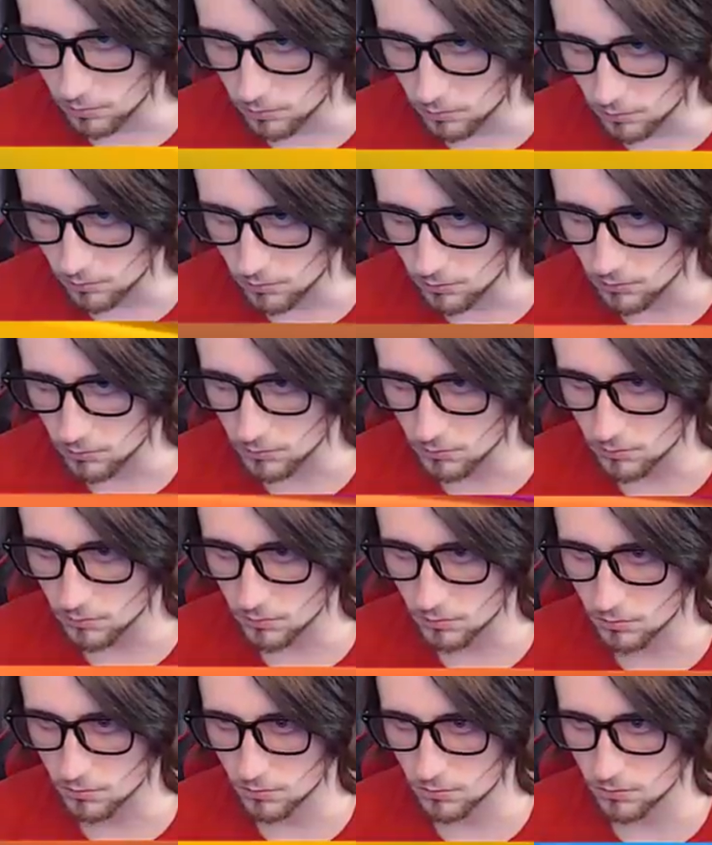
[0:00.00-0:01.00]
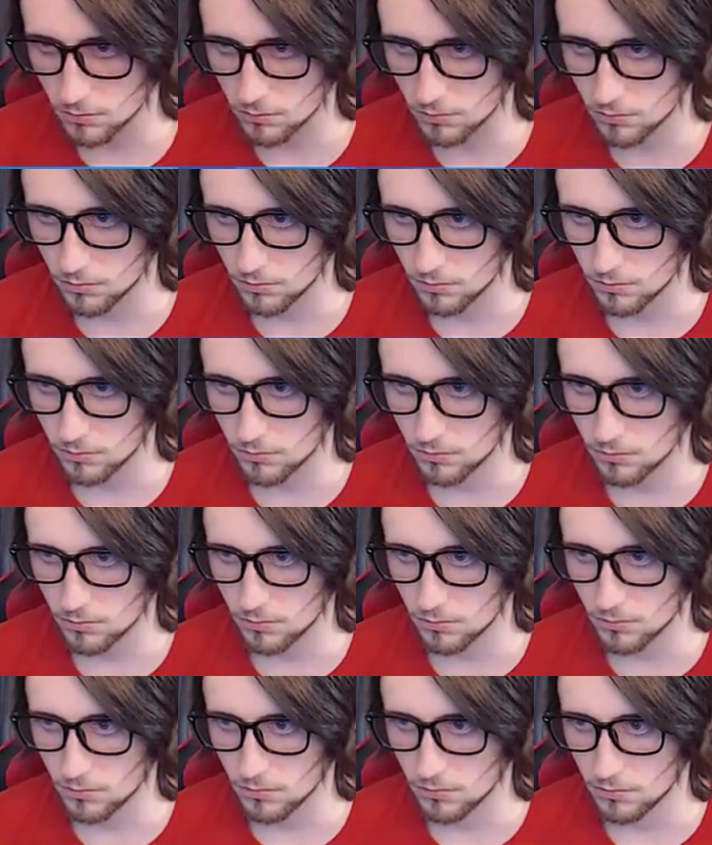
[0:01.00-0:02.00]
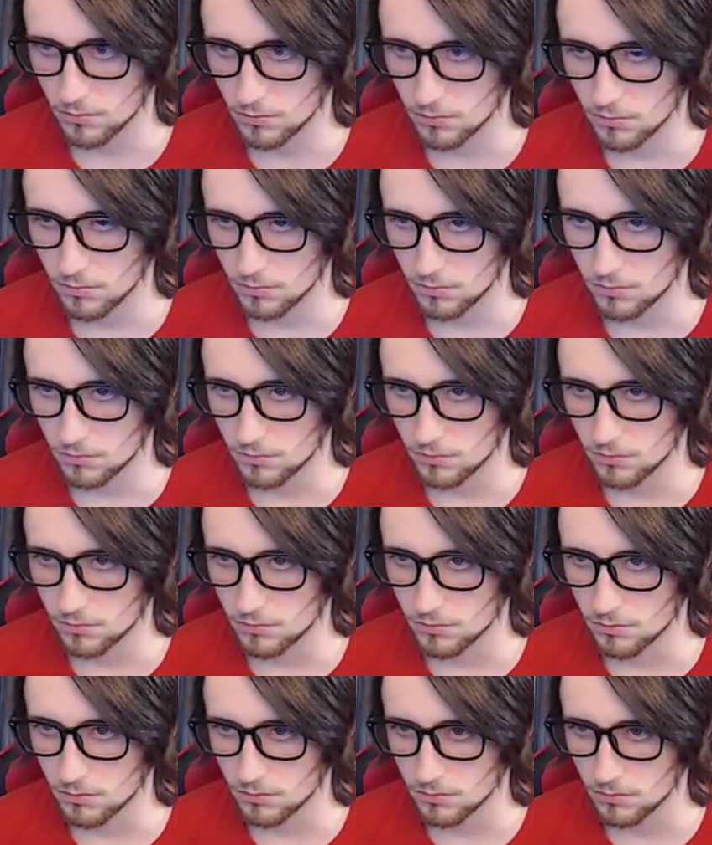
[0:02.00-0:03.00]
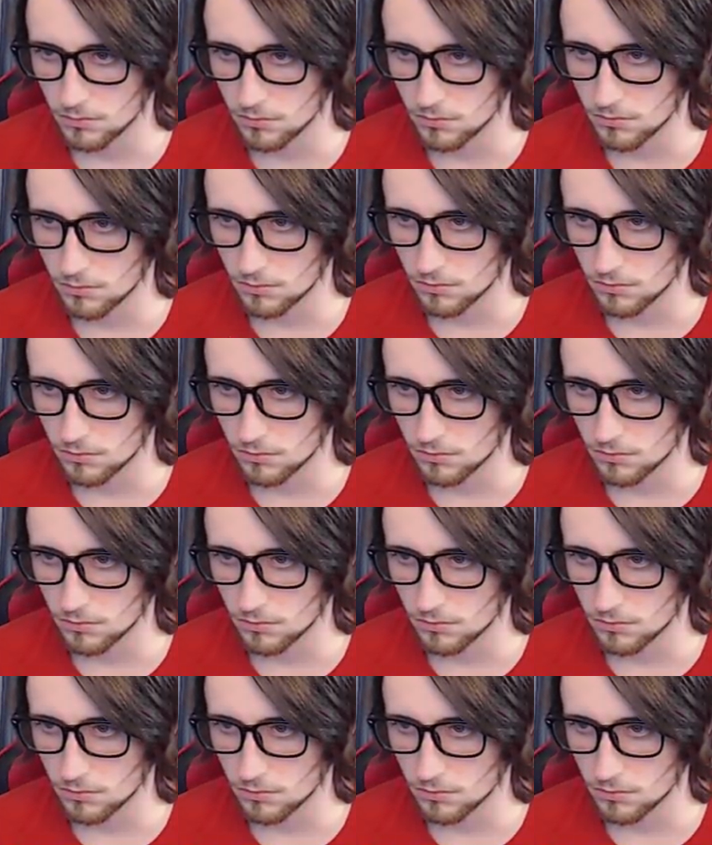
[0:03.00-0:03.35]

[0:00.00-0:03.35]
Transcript: (no one is talking)